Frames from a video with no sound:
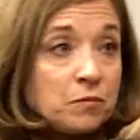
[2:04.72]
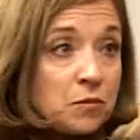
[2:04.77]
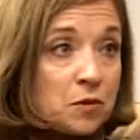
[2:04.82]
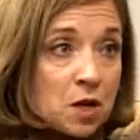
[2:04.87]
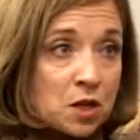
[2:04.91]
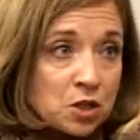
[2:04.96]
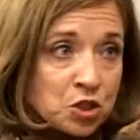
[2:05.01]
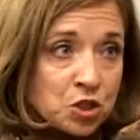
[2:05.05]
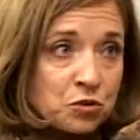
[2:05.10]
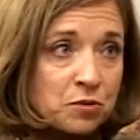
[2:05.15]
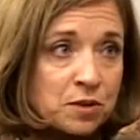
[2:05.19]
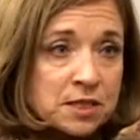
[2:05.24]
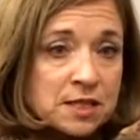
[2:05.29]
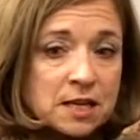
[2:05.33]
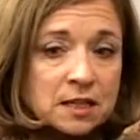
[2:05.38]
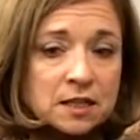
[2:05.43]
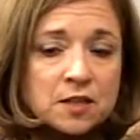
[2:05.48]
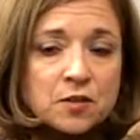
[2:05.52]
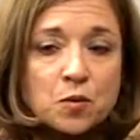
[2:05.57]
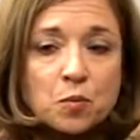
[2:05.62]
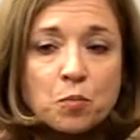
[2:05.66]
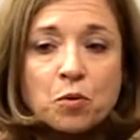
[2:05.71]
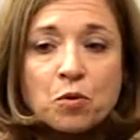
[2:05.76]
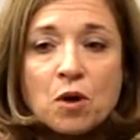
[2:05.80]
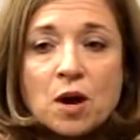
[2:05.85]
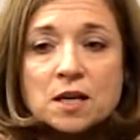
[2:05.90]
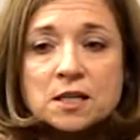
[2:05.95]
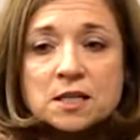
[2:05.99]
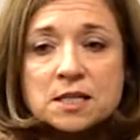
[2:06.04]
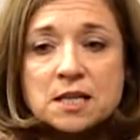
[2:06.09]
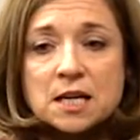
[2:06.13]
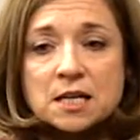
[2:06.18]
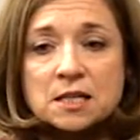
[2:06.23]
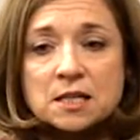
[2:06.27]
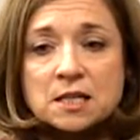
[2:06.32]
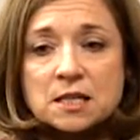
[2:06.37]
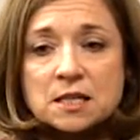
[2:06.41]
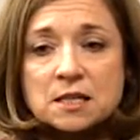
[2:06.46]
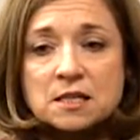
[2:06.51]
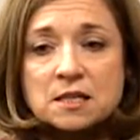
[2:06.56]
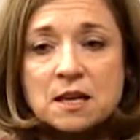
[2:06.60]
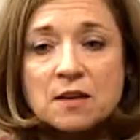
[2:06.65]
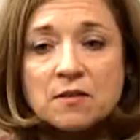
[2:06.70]
not sure exactly the
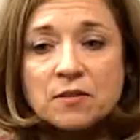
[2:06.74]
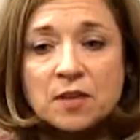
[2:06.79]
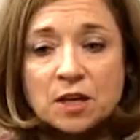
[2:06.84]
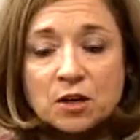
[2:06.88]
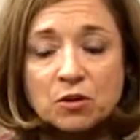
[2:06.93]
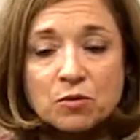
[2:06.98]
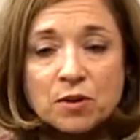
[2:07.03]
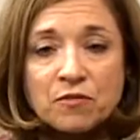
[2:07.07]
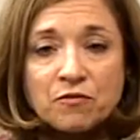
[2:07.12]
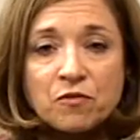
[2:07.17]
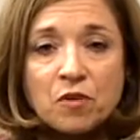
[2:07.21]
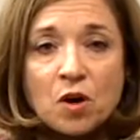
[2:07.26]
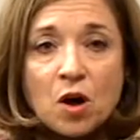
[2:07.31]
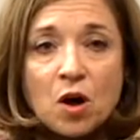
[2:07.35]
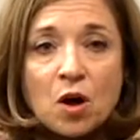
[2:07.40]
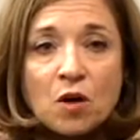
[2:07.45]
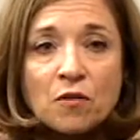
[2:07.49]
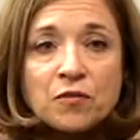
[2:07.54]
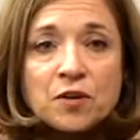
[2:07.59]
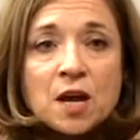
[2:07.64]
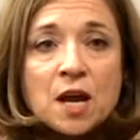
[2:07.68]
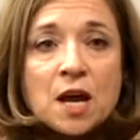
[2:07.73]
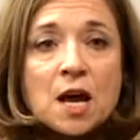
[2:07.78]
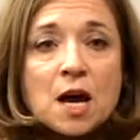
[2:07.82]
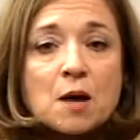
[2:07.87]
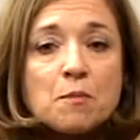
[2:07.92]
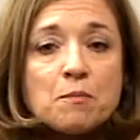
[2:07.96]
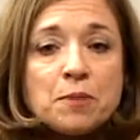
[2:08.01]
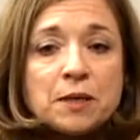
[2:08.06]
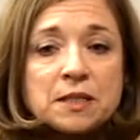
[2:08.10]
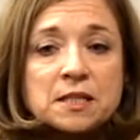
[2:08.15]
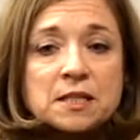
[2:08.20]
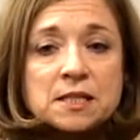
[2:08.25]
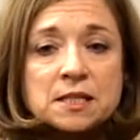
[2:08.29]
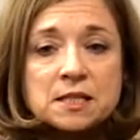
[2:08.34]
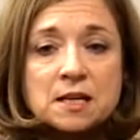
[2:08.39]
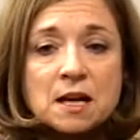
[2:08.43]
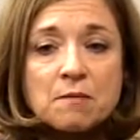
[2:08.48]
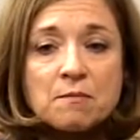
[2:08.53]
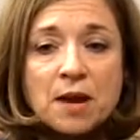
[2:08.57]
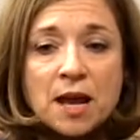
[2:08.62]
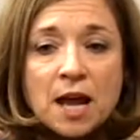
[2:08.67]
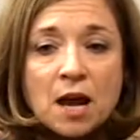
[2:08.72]
processes that are involved, but
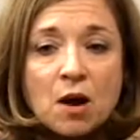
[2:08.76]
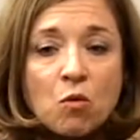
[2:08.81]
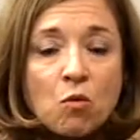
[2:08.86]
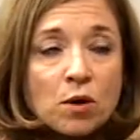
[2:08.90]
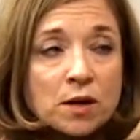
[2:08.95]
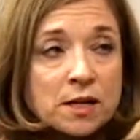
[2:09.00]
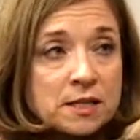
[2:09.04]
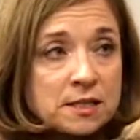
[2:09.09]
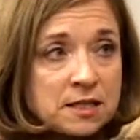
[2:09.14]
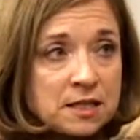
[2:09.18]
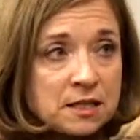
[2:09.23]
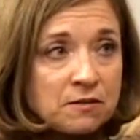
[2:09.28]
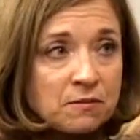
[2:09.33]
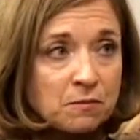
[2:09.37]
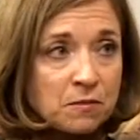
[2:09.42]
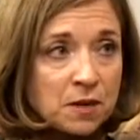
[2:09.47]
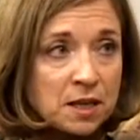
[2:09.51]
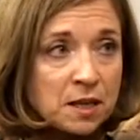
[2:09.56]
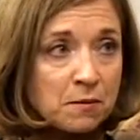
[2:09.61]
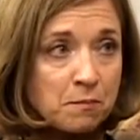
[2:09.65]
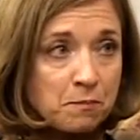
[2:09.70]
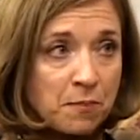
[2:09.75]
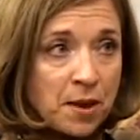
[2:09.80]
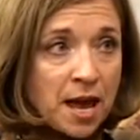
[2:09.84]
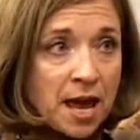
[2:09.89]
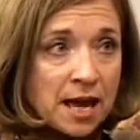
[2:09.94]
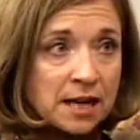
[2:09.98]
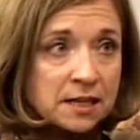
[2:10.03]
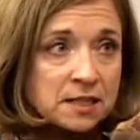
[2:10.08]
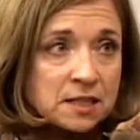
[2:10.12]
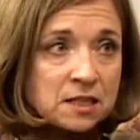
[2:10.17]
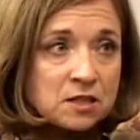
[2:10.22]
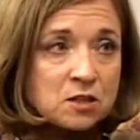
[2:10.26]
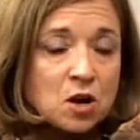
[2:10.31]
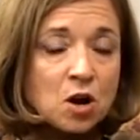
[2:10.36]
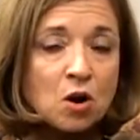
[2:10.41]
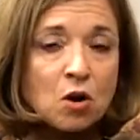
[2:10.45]
somehow what is in, impacted